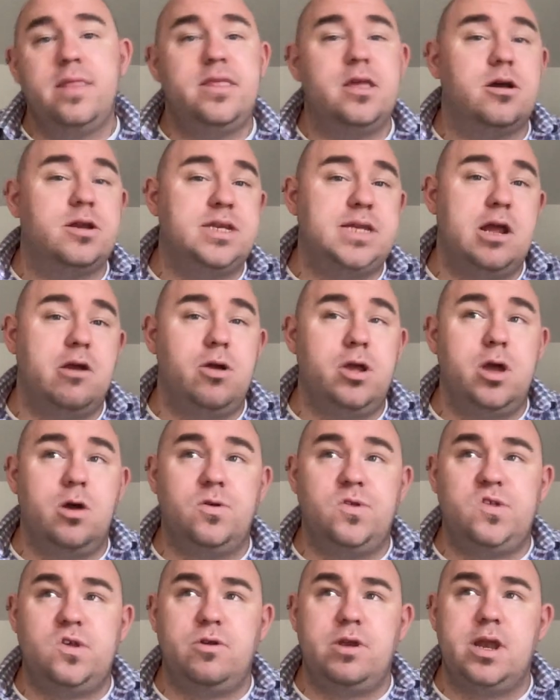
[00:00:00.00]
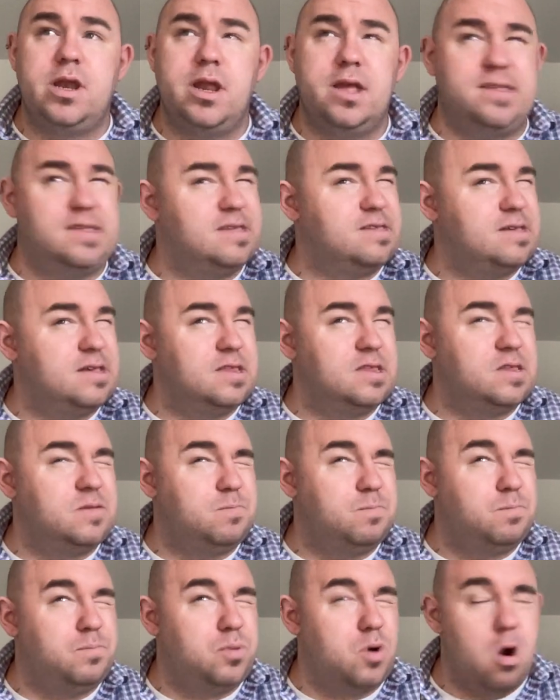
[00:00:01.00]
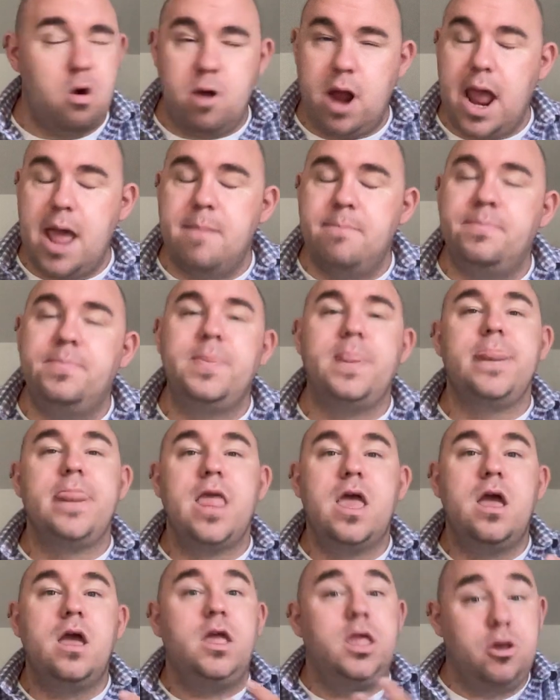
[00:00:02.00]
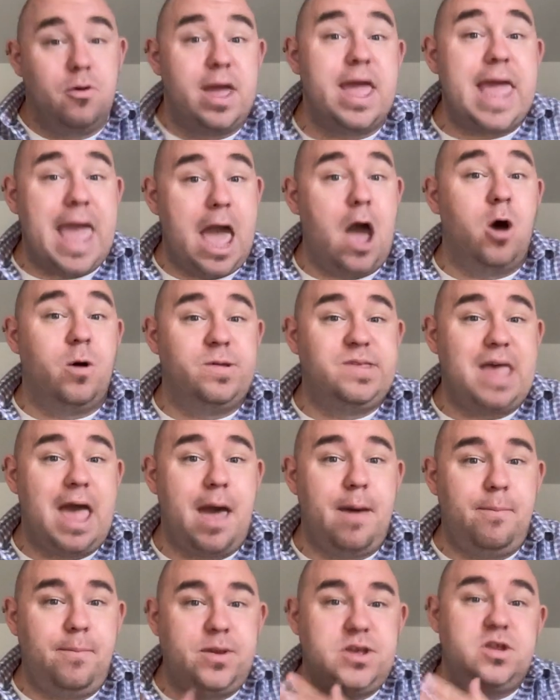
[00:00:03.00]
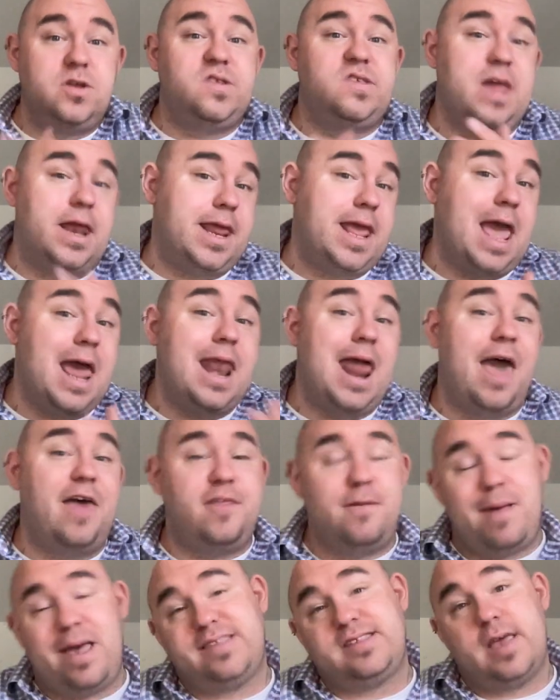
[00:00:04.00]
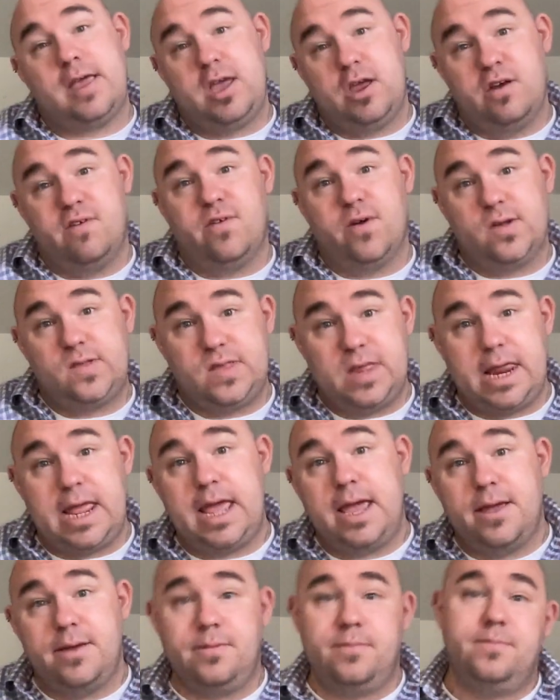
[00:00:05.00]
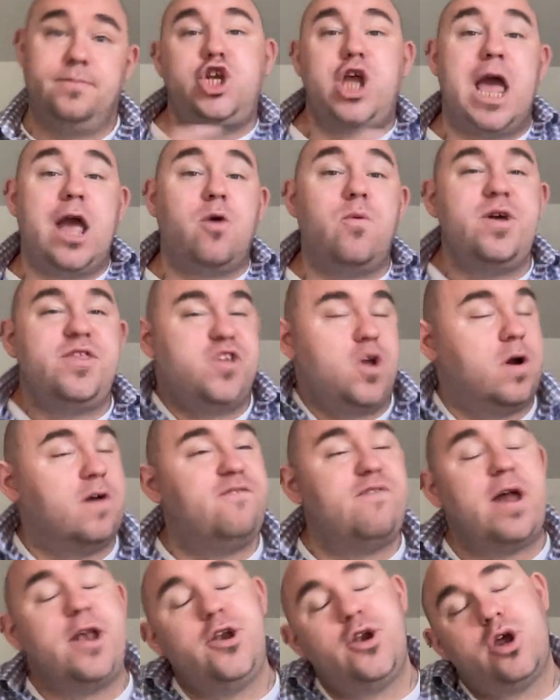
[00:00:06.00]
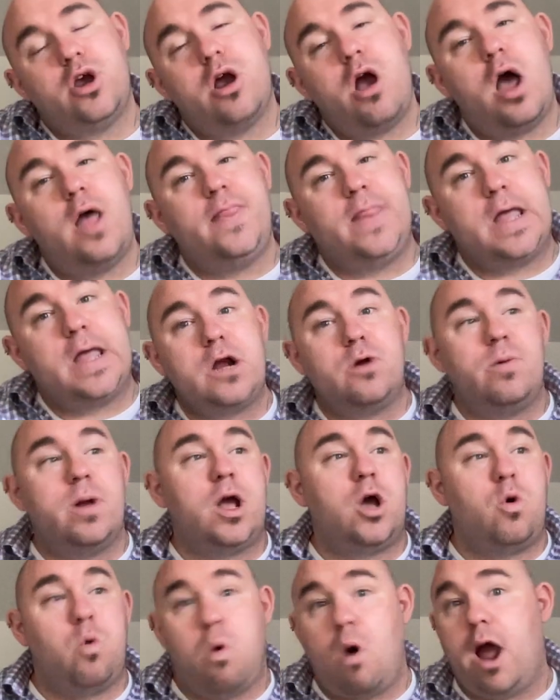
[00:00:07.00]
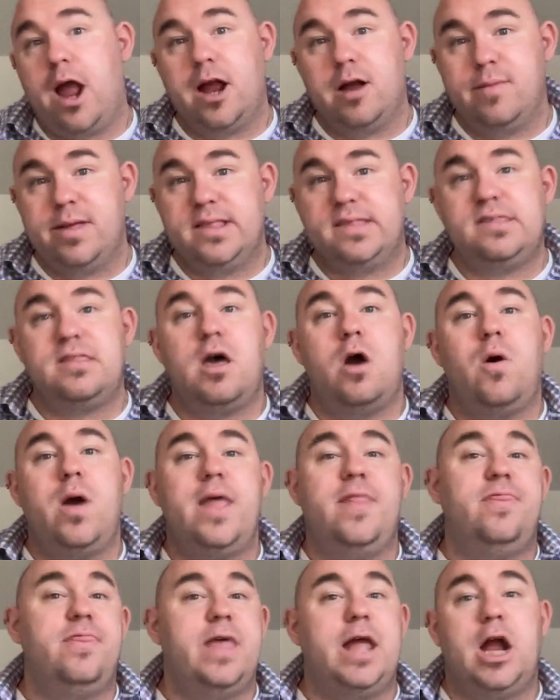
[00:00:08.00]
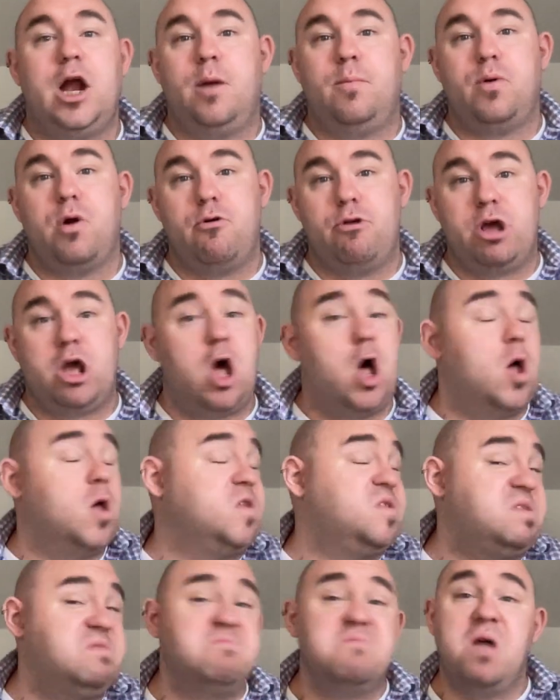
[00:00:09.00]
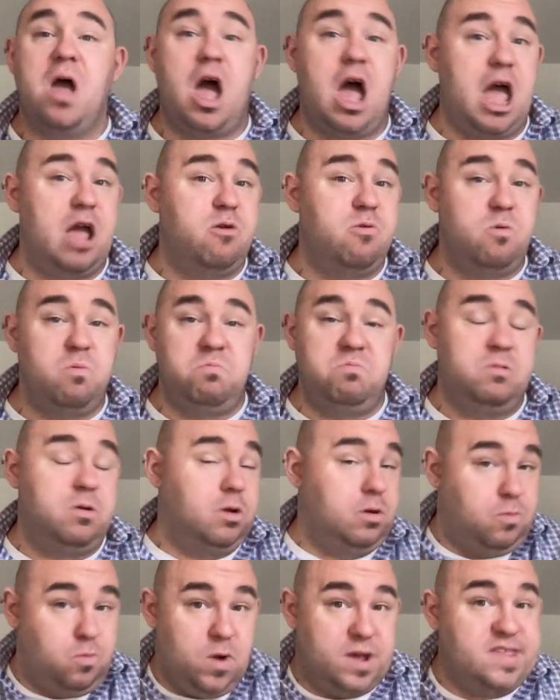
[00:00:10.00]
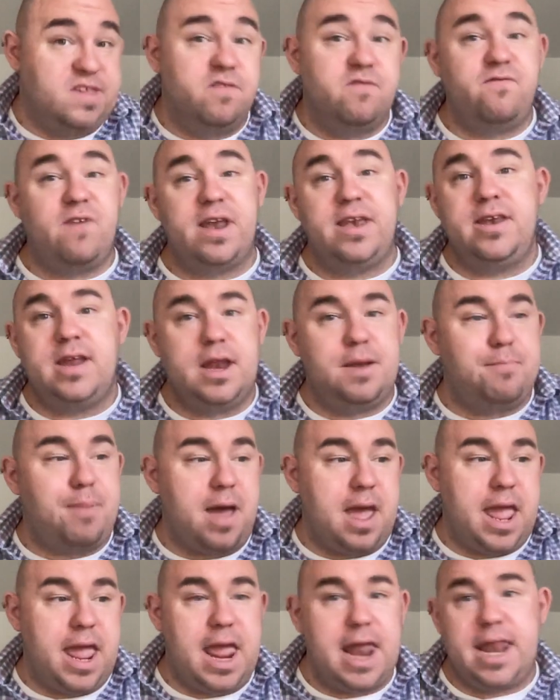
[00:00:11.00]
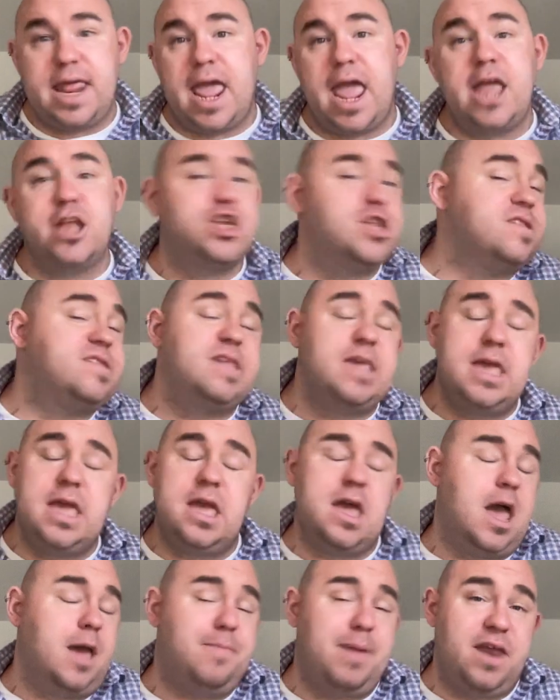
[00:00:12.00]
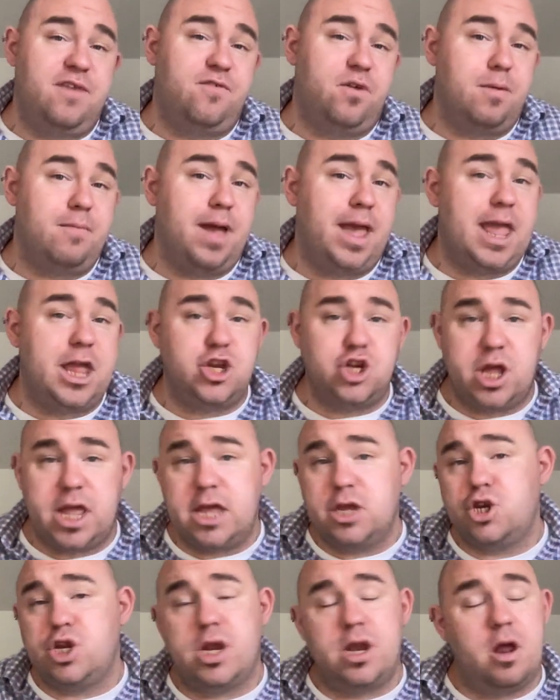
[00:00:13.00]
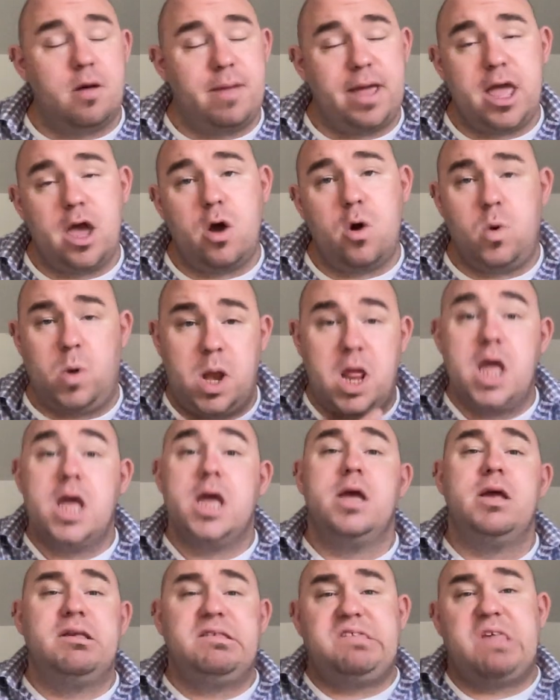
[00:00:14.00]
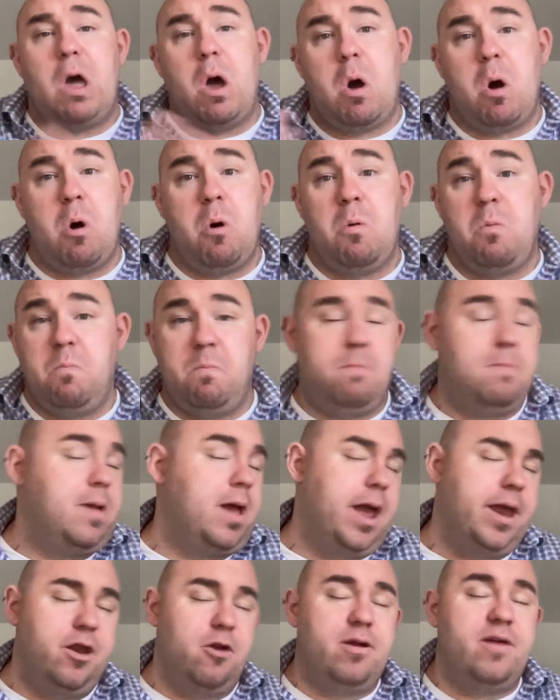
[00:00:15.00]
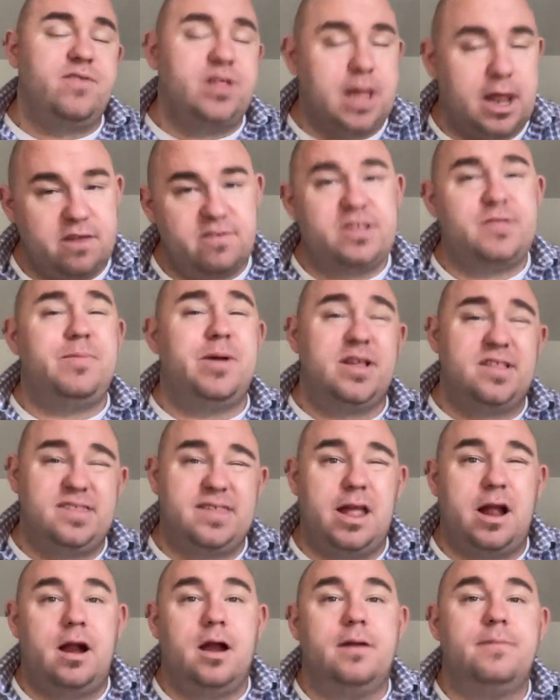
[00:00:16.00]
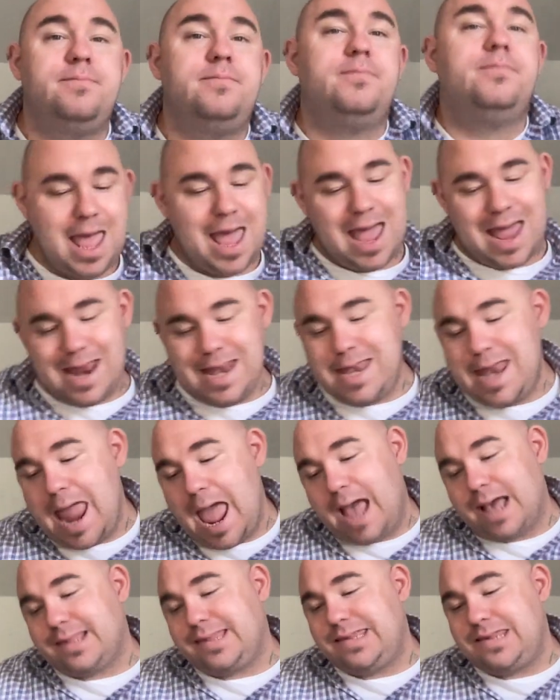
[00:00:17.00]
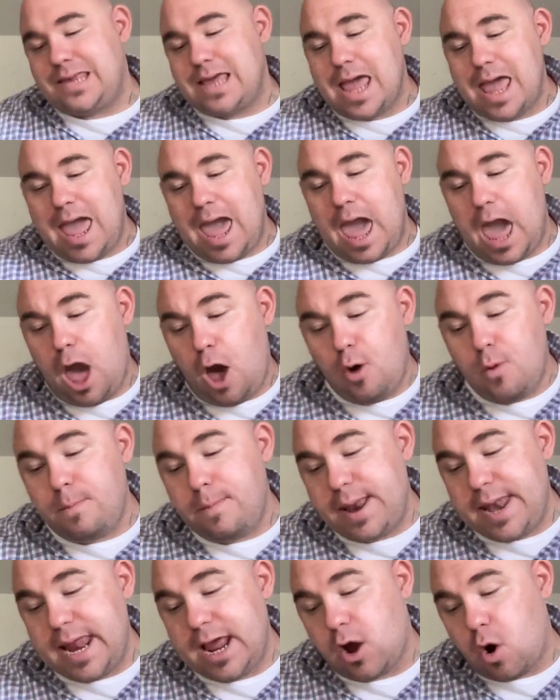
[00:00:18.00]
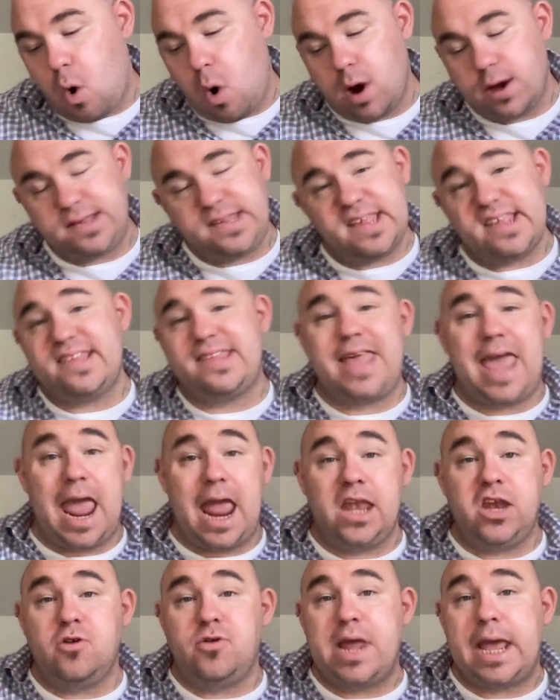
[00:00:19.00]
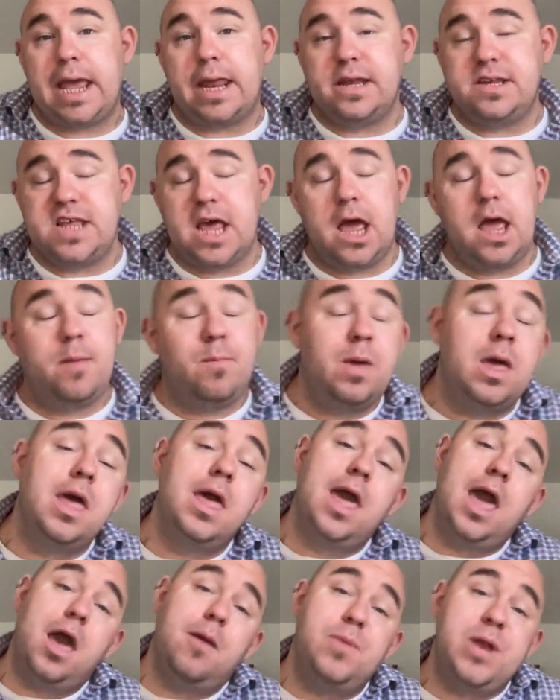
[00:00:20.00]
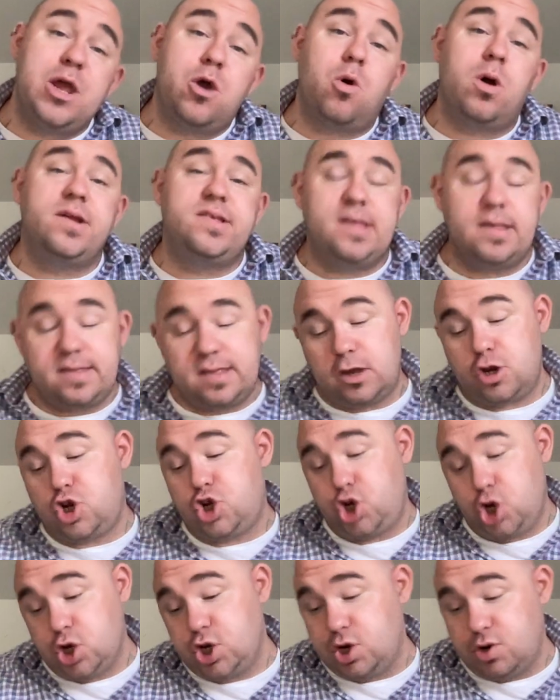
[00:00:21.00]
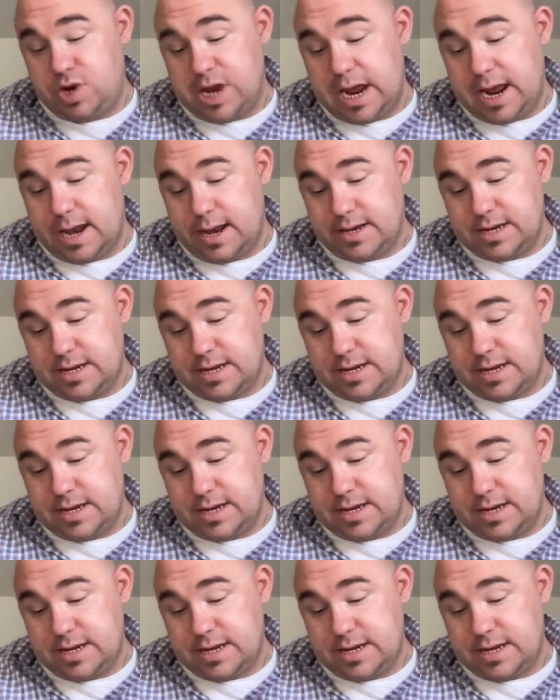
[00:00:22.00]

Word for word: the Ontario Student Assistance Program you can get OSAP to study at Athabasca University. Check with your funder on requirements, though, and their protocols. I wasn't funded by any agency. I paid for my education on my own, so I don't have a lot of experience there. Next, how many courses can you take at a time? How many courses should you take at a